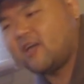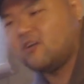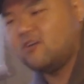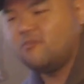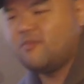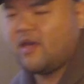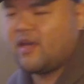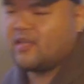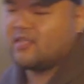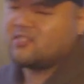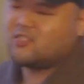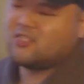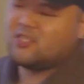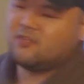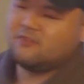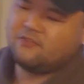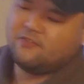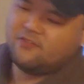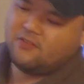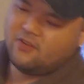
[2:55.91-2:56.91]
not
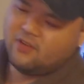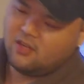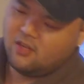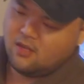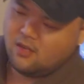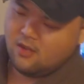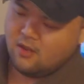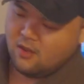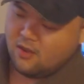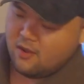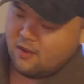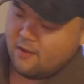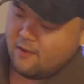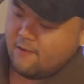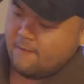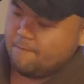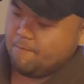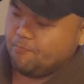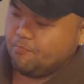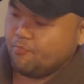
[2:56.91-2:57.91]
available here in the
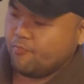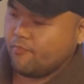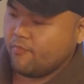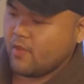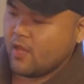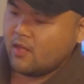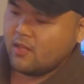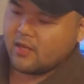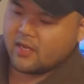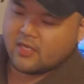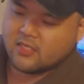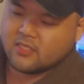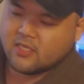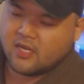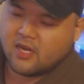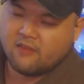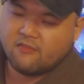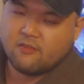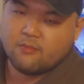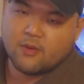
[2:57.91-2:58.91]
States. It was
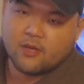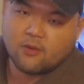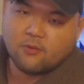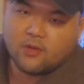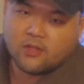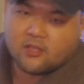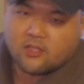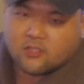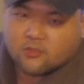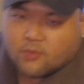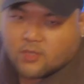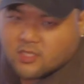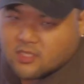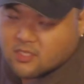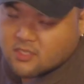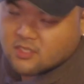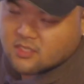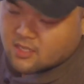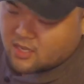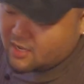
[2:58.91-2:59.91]
from Korea.
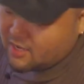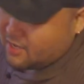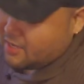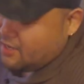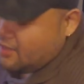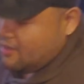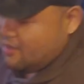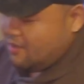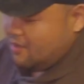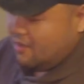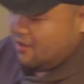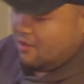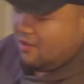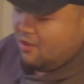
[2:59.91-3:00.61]
Hailey's mother sent it